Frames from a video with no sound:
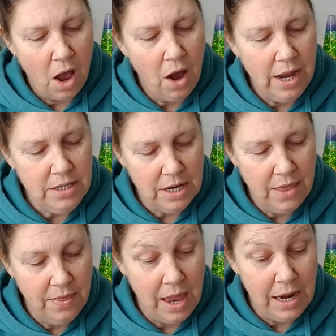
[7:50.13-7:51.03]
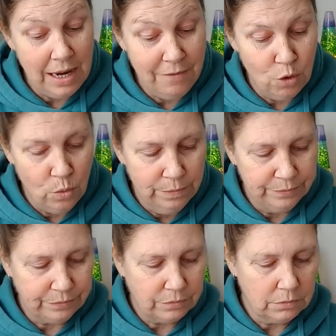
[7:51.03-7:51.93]
height and that level.
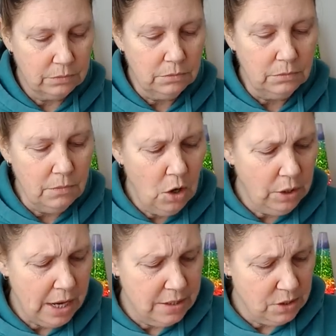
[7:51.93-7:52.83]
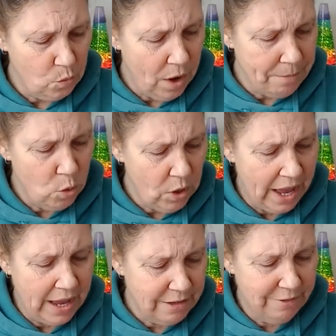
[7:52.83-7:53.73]
Okay, so one more
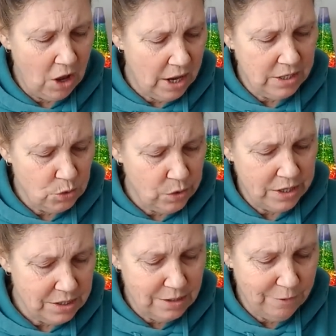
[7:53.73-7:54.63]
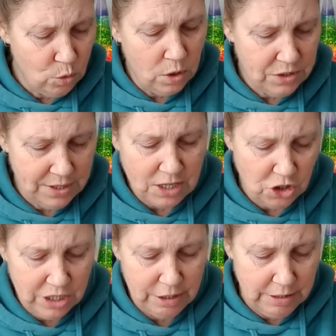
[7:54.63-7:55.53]
card for idleness for
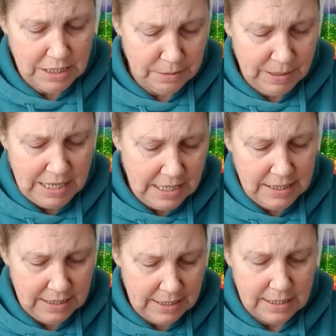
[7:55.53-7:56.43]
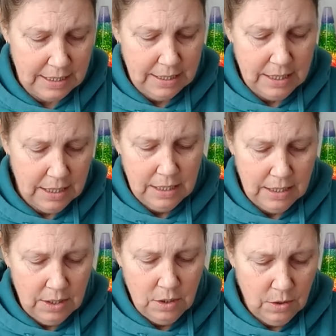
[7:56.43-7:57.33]
Sagittarius, please.
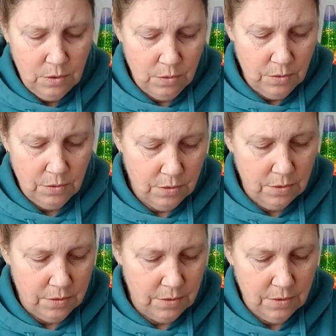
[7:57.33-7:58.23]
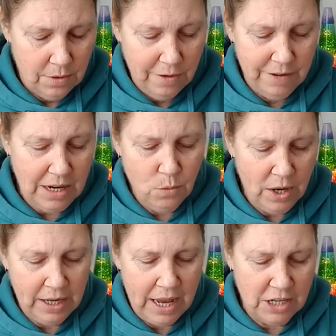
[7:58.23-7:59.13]
I've had
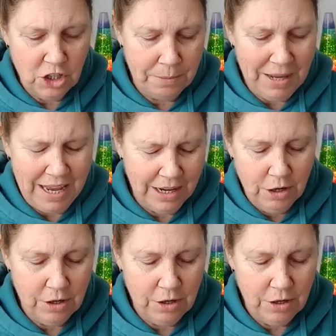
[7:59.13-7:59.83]
one card jump out here